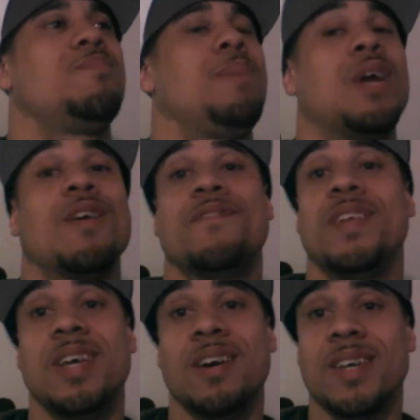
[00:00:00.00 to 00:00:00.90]

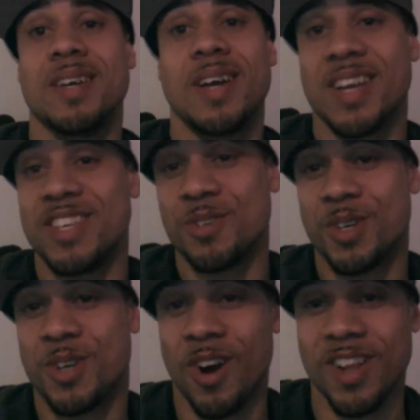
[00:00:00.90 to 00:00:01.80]
paraphernalia, I guess you
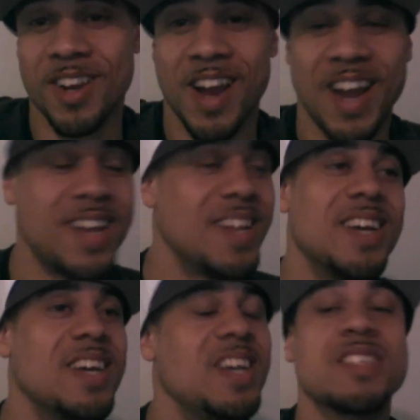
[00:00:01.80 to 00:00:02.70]
could call it, all right?
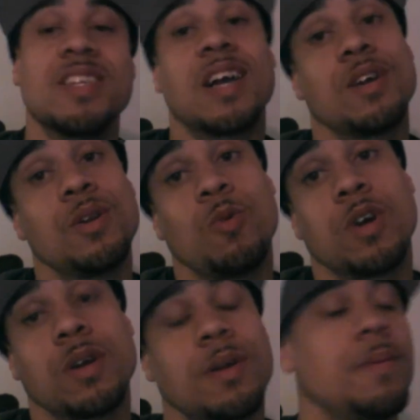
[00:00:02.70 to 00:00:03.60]
It's not going to work.